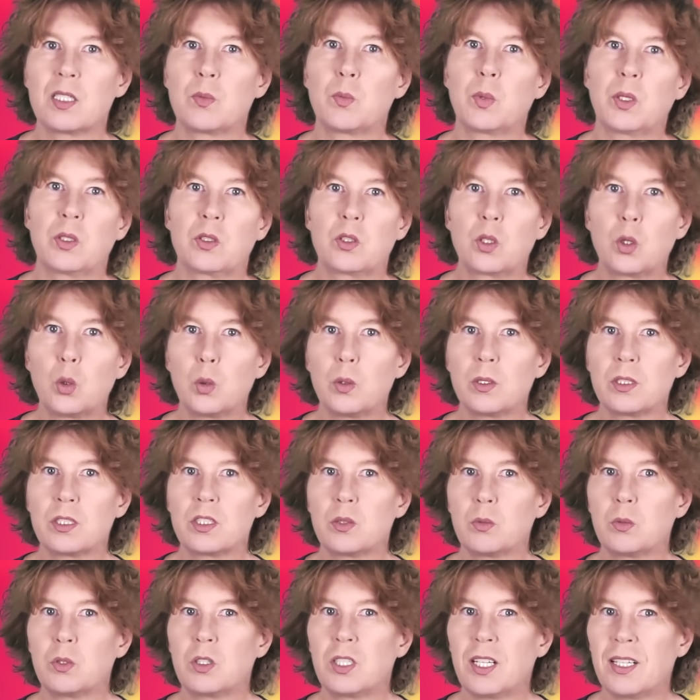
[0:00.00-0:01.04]
about
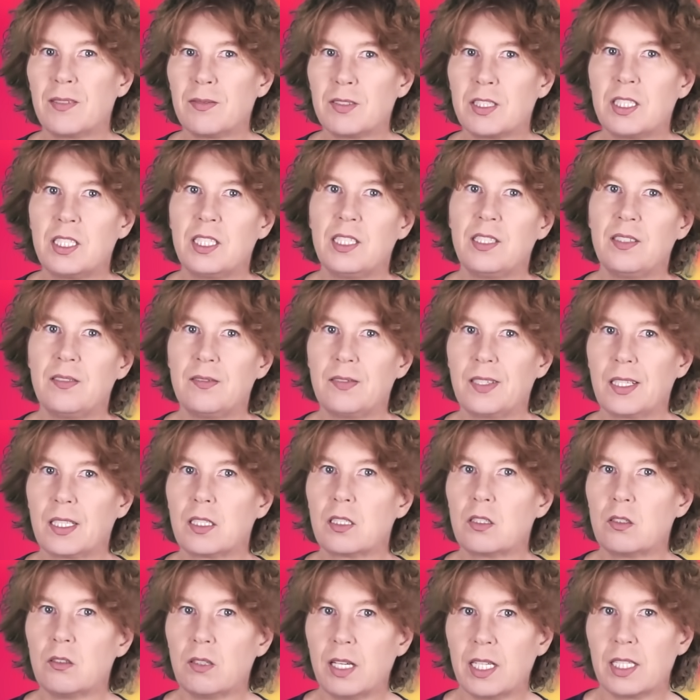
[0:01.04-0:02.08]
quantum gravity than
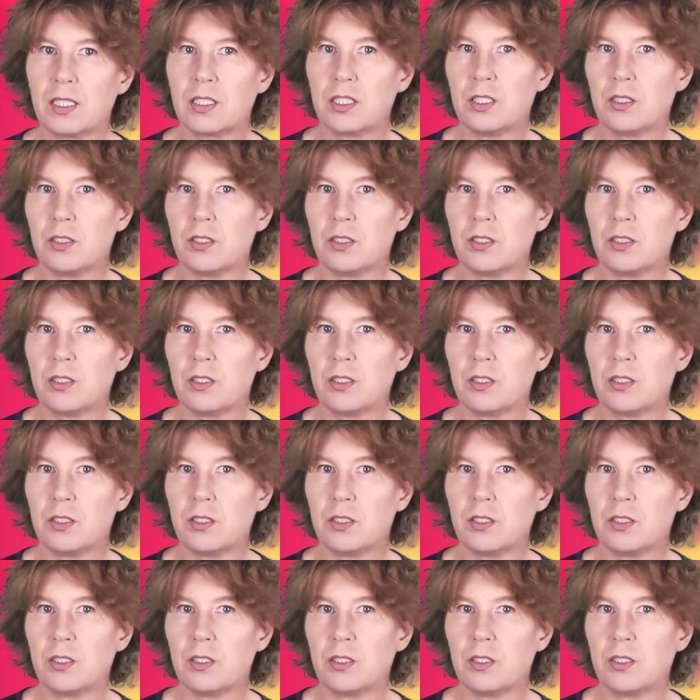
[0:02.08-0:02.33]
grand